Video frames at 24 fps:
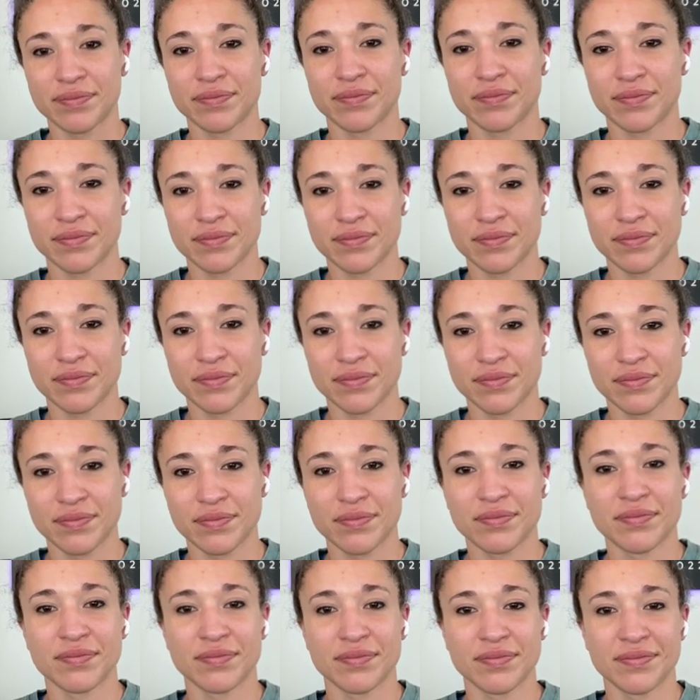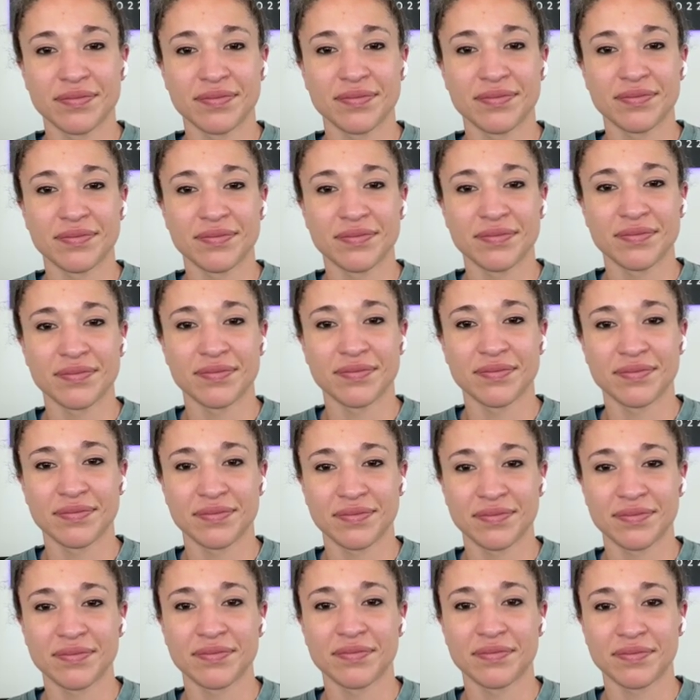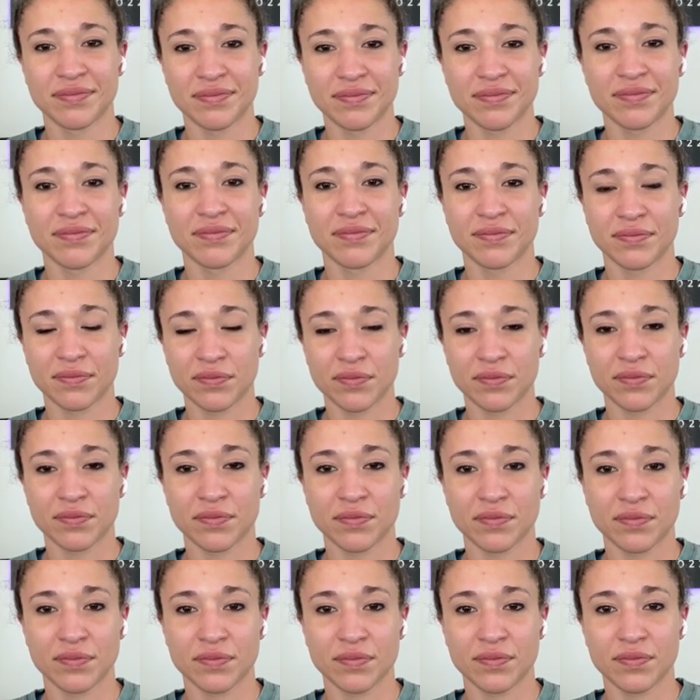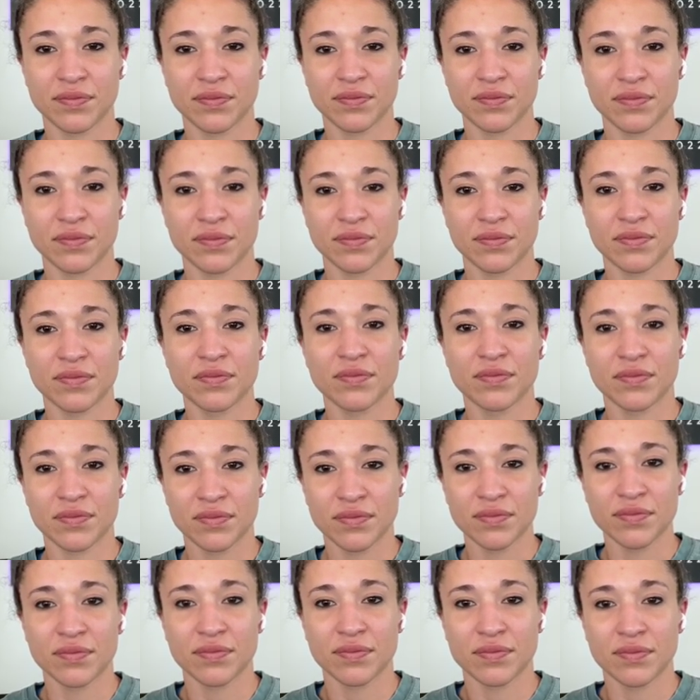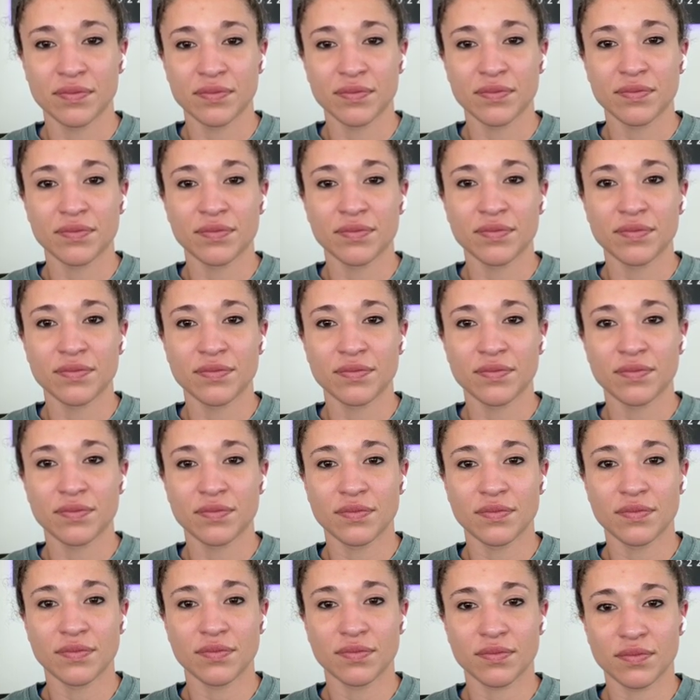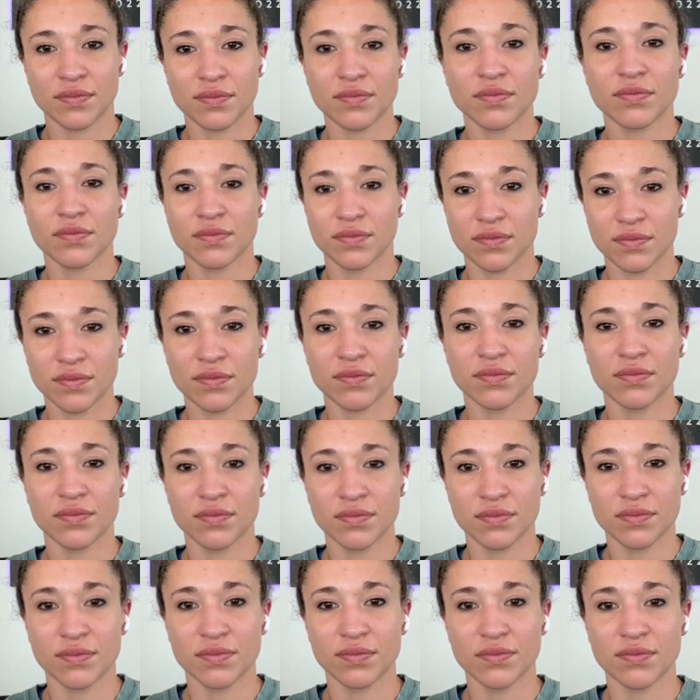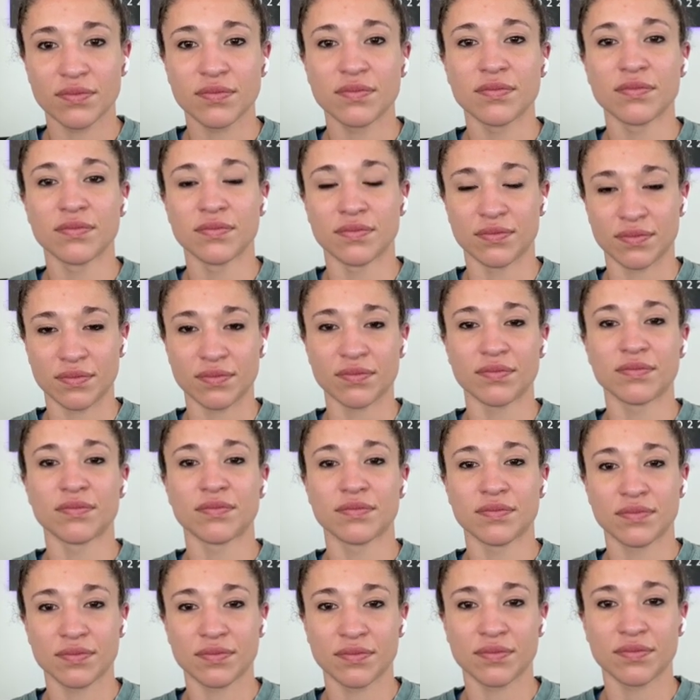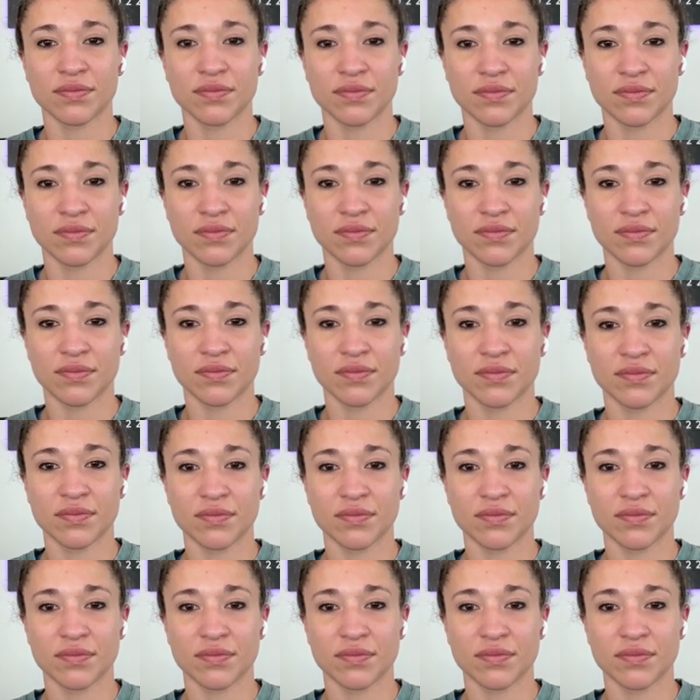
[no speech]